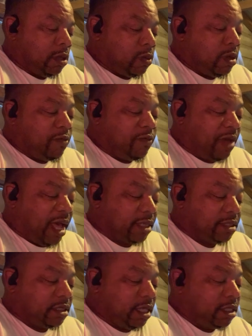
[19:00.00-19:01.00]
Real
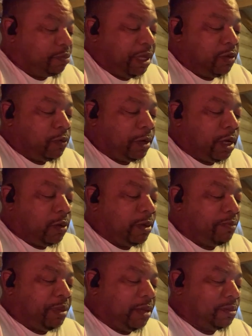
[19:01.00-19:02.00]
facts. Let's be real
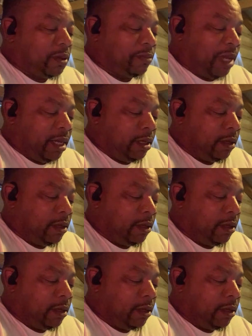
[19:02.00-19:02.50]
with people,